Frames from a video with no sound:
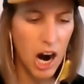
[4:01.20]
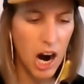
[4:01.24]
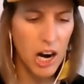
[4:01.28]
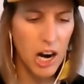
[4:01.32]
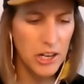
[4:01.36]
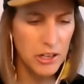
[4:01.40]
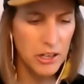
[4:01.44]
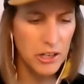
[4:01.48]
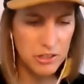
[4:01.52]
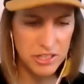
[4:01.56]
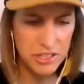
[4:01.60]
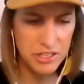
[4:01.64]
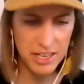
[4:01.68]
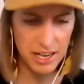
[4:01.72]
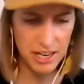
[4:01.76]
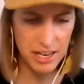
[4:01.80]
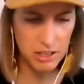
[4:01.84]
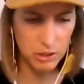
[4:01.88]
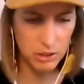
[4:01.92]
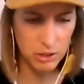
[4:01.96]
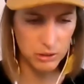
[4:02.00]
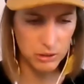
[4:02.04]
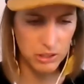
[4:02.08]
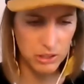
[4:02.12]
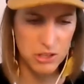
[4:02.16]
are your
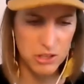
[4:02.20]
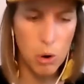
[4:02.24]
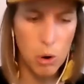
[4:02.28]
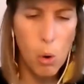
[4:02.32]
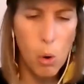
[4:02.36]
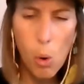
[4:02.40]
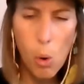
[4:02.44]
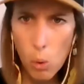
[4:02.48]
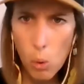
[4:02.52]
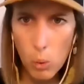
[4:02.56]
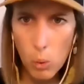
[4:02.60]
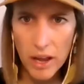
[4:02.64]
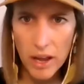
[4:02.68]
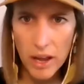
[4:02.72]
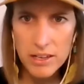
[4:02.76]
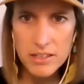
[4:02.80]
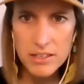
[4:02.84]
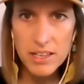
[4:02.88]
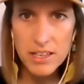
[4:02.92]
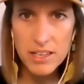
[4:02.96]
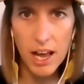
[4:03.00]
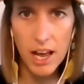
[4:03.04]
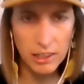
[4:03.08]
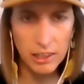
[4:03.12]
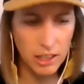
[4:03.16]
stakeholders always
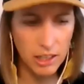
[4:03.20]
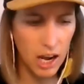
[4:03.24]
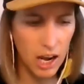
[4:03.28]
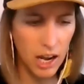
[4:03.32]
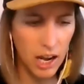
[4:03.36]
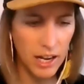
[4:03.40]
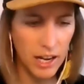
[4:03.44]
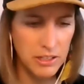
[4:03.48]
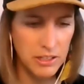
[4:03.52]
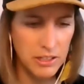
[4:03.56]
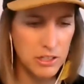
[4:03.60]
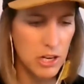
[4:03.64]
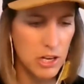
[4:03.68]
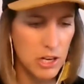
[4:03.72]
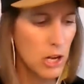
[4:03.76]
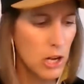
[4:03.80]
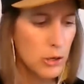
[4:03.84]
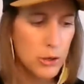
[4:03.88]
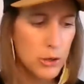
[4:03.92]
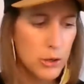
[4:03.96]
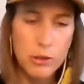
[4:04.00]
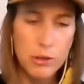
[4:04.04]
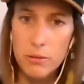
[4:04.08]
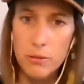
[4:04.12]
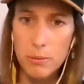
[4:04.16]
aligned
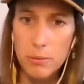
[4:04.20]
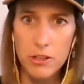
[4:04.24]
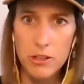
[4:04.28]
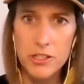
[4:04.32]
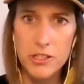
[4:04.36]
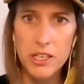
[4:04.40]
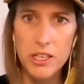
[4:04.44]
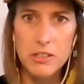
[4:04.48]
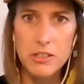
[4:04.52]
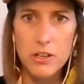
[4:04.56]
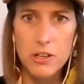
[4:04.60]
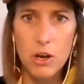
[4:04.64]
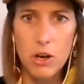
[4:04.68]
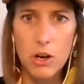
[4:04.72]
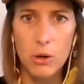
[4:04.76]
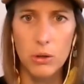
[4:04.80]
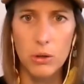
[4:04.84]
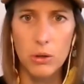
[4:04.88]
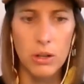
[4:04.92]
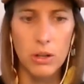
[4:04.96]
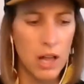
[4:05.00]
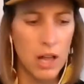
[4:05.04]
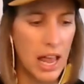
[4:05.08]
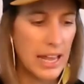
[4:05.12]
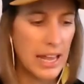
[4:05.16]
to the project's
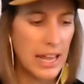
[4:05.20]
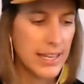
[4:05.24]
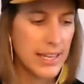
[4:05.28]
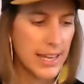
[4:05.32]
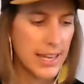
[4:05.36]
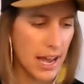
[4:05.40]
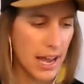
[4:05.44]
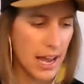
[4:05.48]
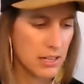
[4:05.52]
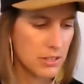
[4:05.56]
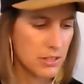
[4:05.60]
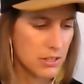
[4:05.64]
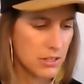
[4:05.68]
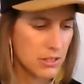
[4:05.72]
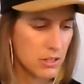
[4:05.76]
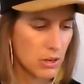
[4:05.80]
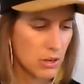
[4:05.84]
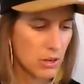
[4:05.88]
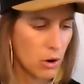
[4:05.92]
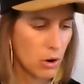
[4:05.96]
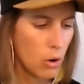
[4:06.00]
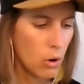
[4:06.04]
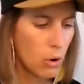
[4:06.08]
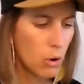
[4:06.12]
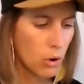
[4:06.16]
goal? Yes
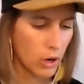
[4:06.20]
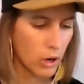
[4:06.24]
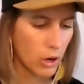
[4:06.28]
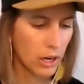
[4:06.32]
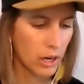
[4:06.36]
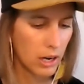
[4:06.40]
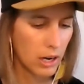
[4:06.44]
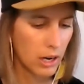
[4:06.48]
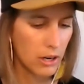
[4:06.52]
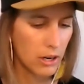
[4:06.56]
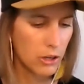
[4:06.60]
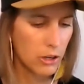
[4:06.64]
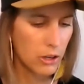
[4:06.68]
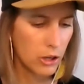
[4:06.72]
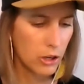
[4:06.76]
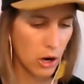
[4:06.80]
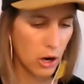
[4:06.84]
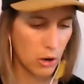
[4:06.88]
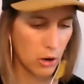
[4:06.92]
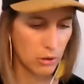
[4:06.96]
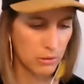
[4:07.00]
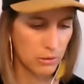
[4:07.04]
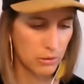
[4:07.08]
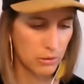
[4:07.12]
or no?